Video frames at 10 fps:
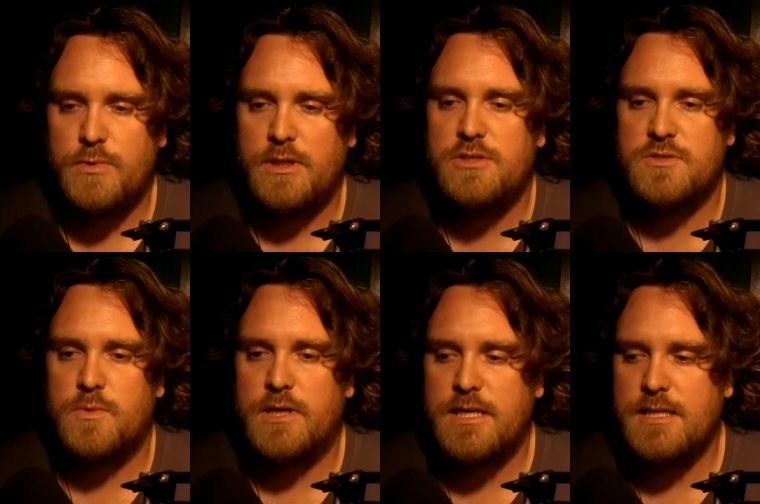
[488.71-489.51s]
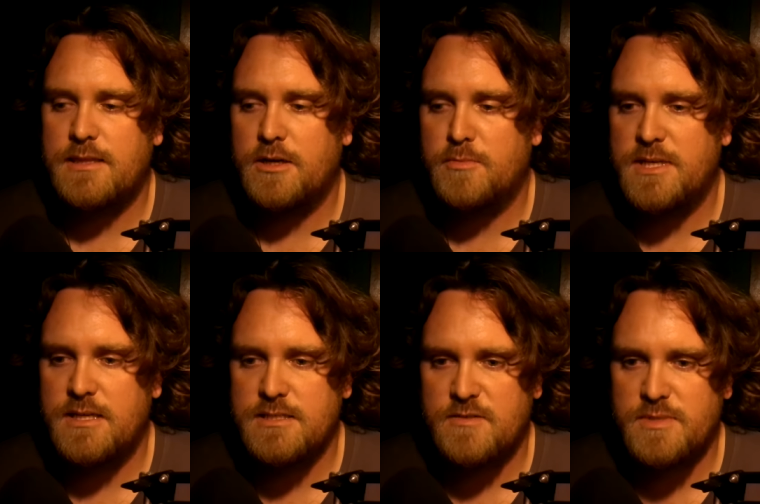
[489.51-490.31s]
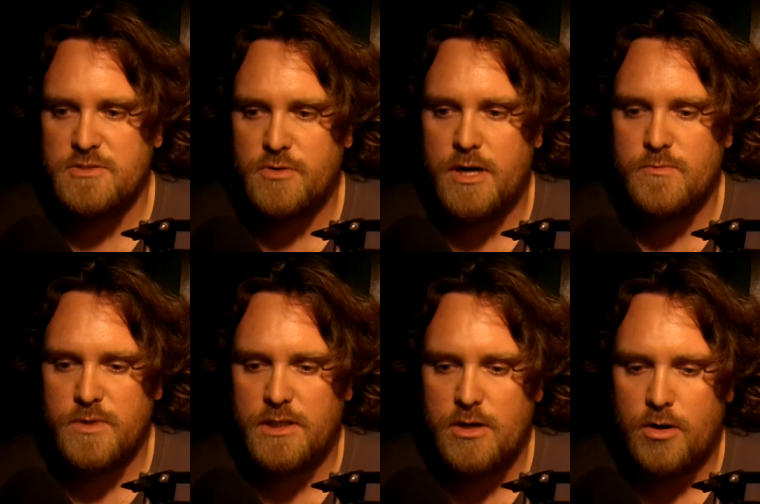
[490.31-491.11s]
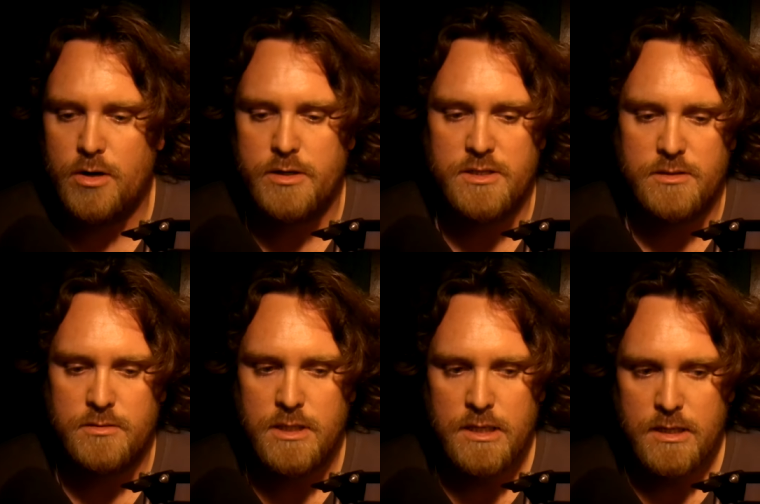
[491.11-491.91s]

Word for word: really just want to get there because I've been trying really hard to